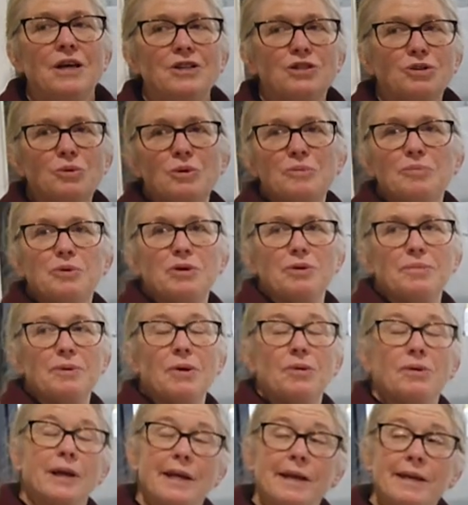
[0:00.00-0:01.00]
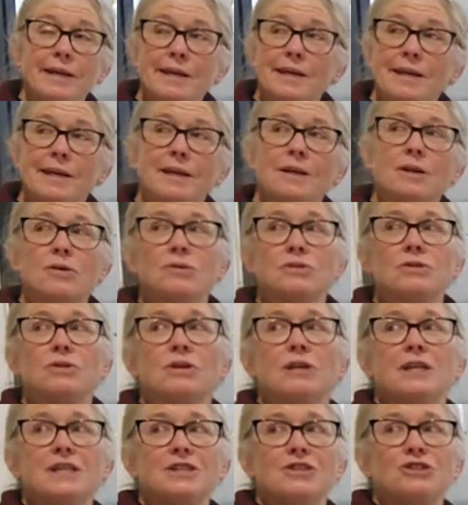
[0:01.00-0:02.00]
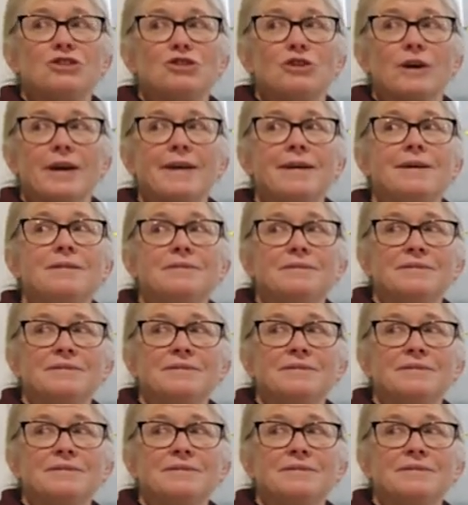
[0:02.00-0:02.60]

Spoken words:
So we put about 80 kilos on each tray.